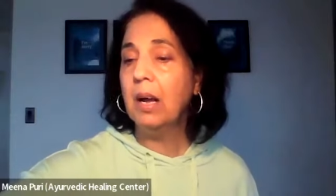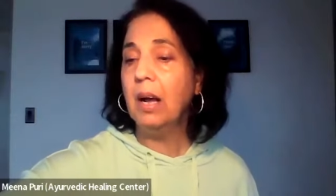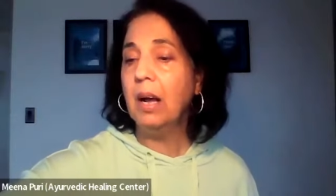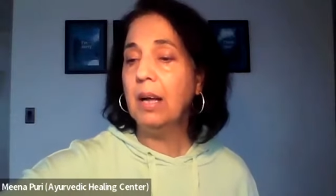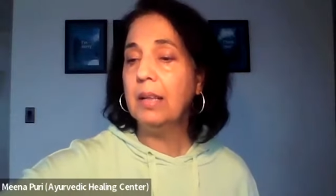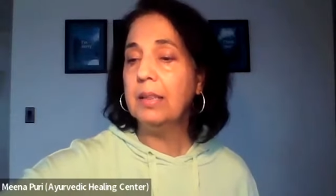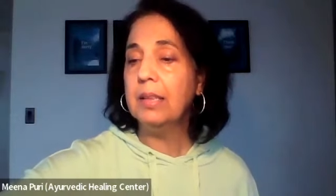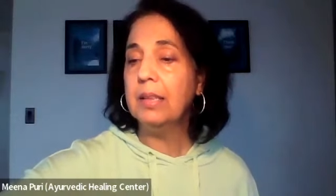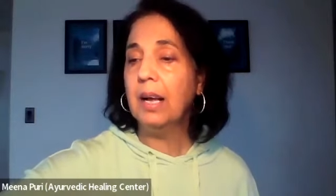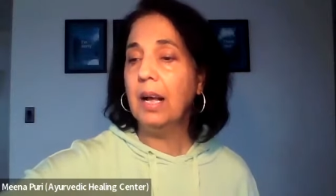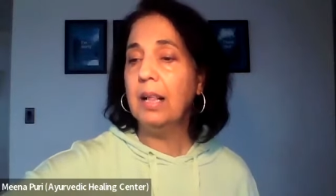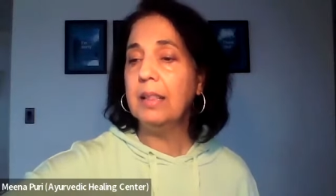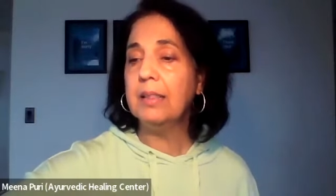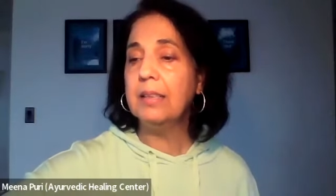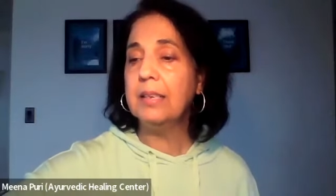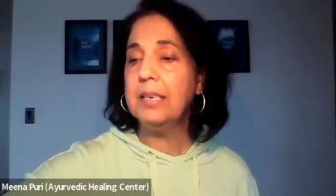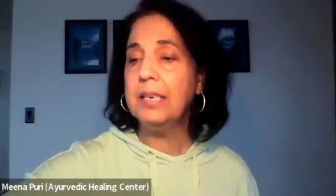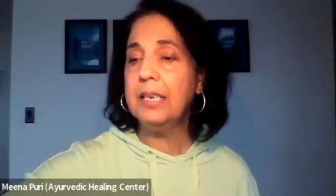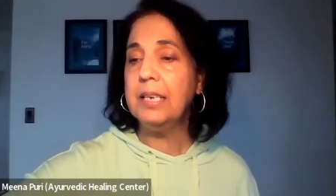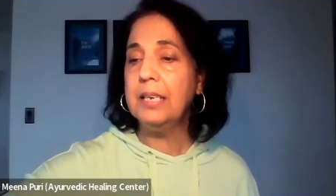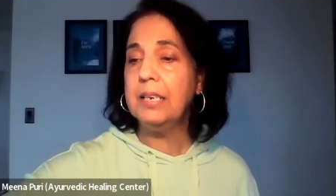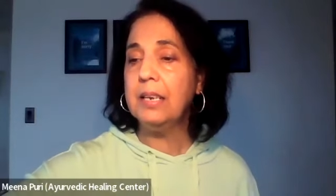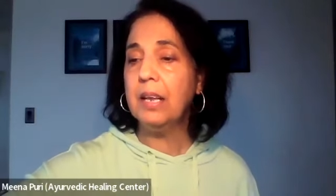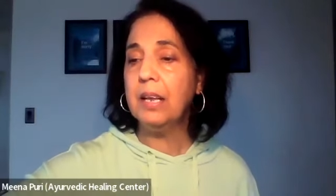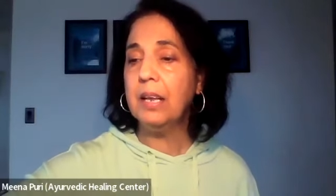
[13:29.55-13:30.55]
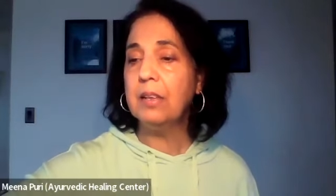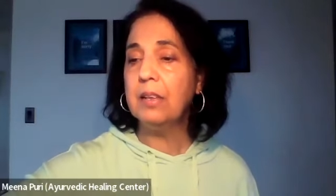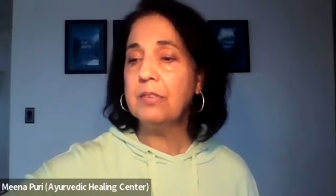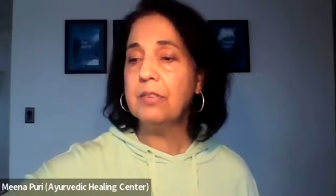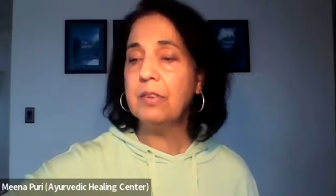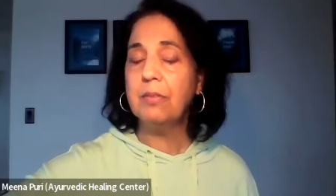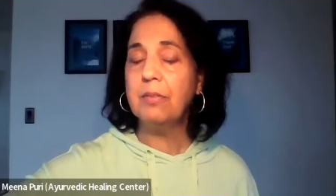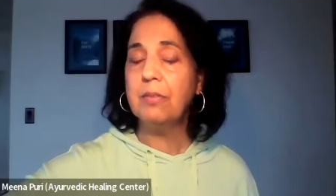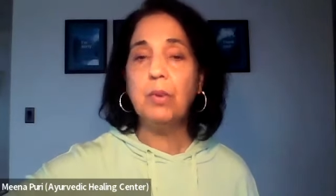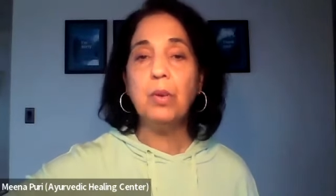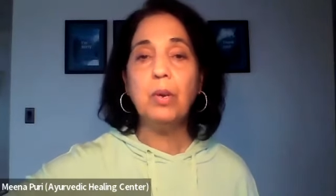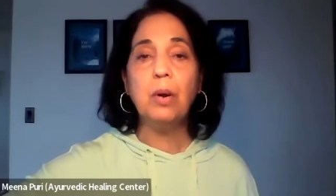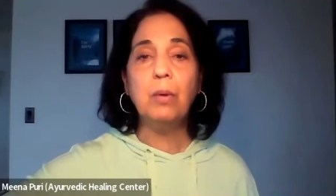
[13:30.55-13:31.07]
on the, all the
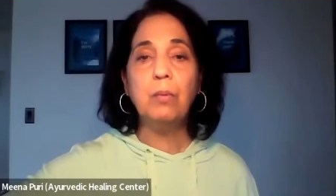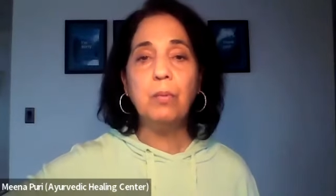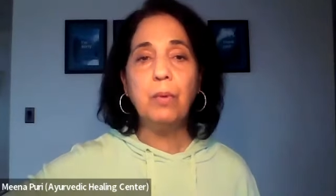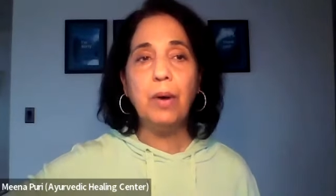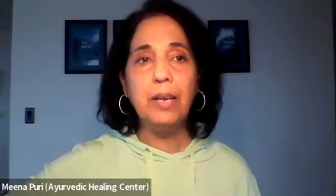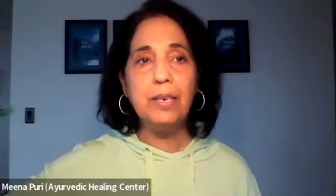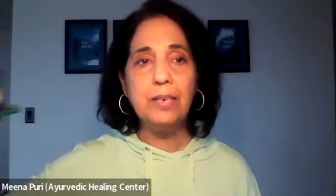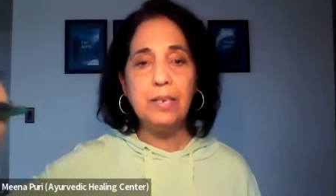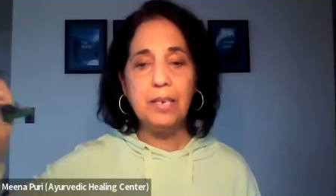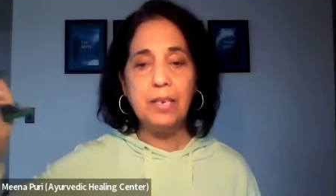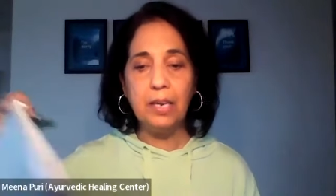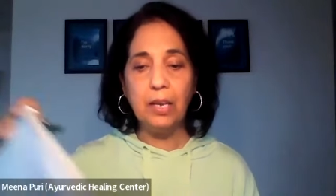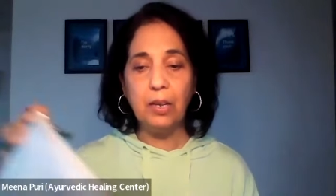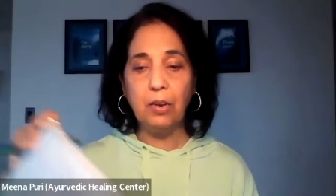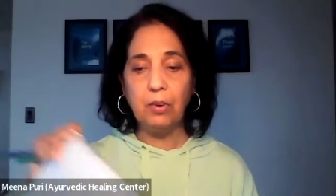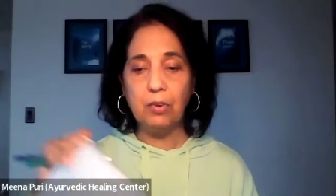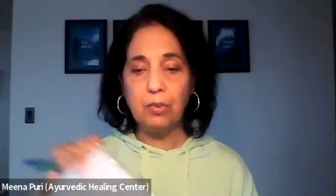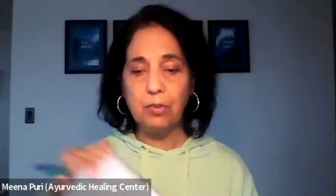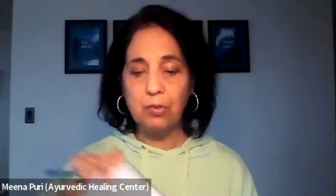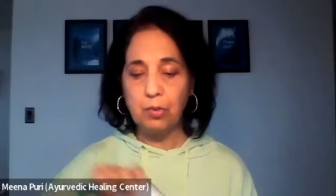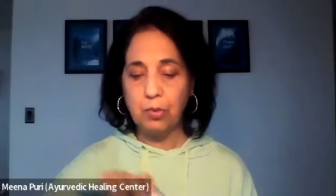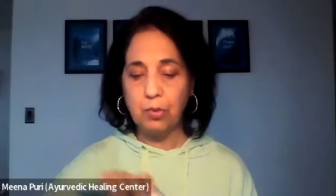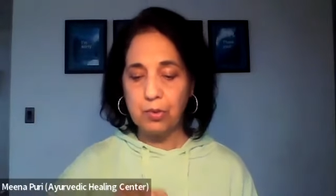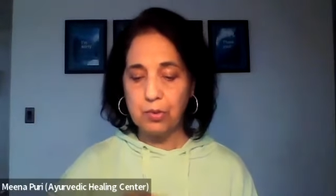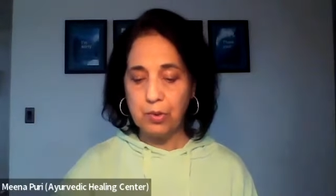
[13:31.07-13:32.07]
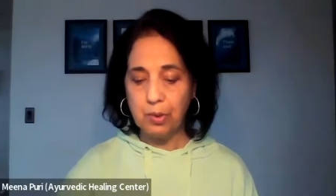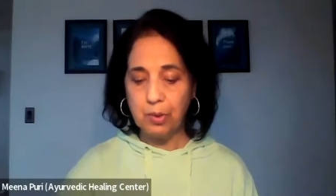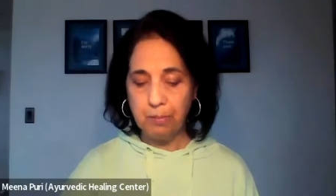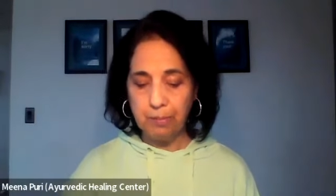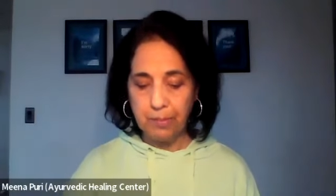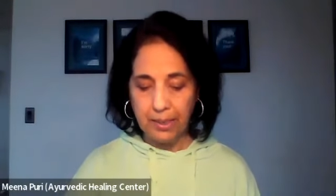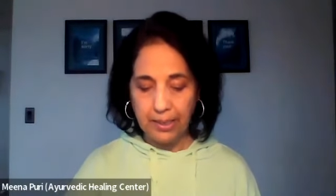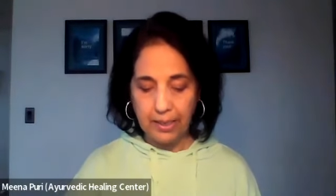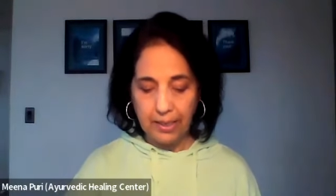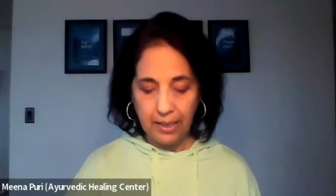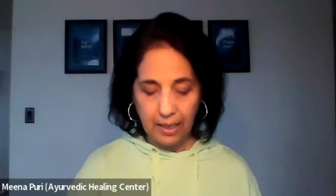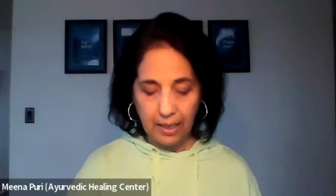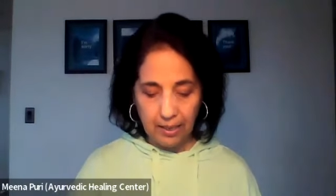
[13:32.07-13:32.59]
details if you are watching it on social
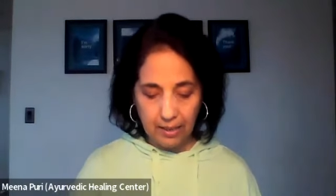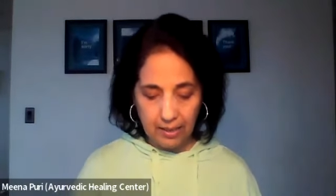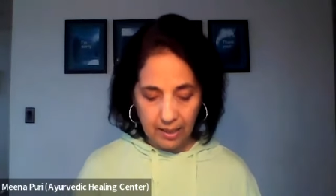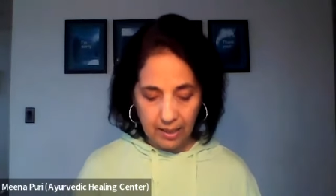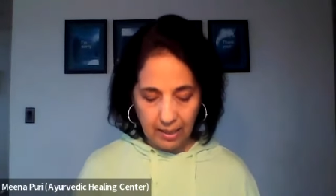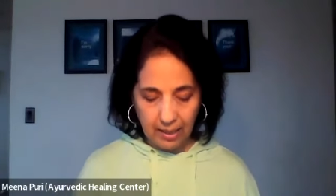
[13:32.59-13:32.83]
media.